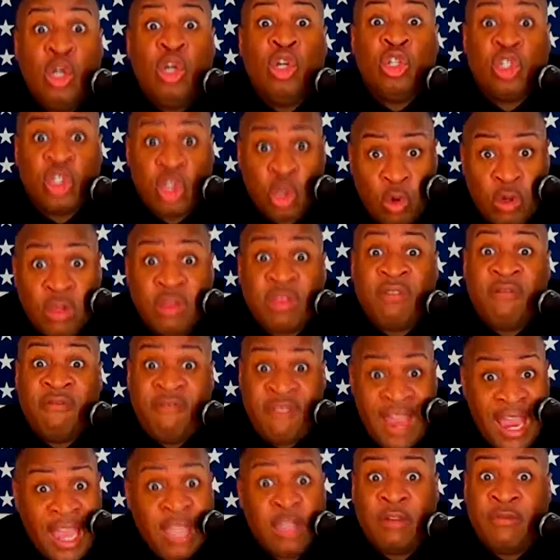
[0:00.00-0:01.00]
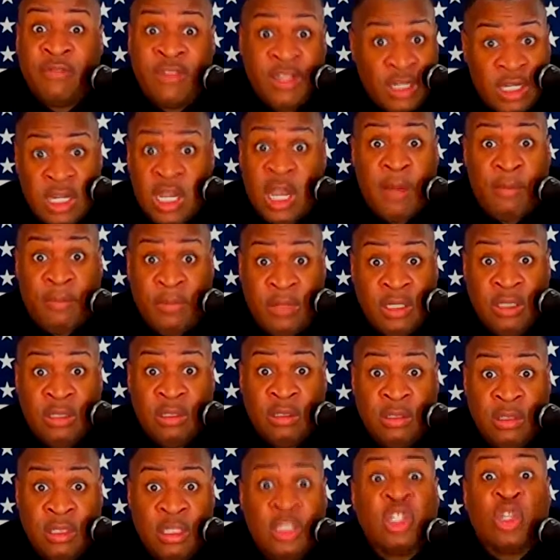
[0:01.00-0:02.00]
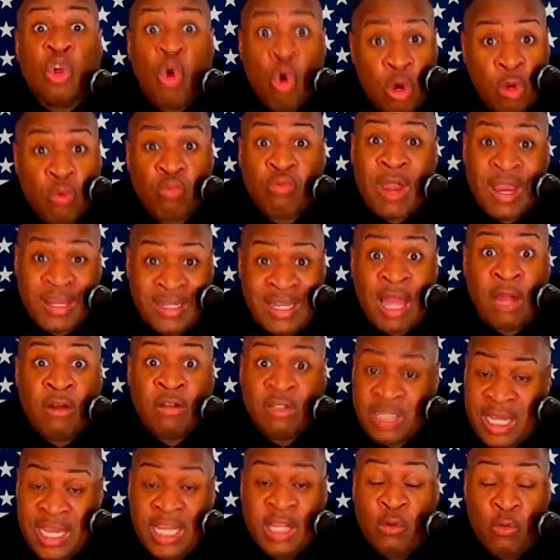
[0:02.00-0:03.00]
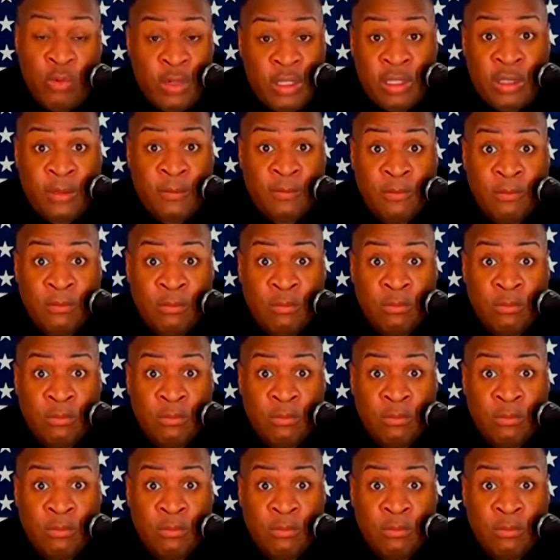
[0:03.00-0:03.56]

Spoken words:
so is the value of their company. It's going right down the tank with it.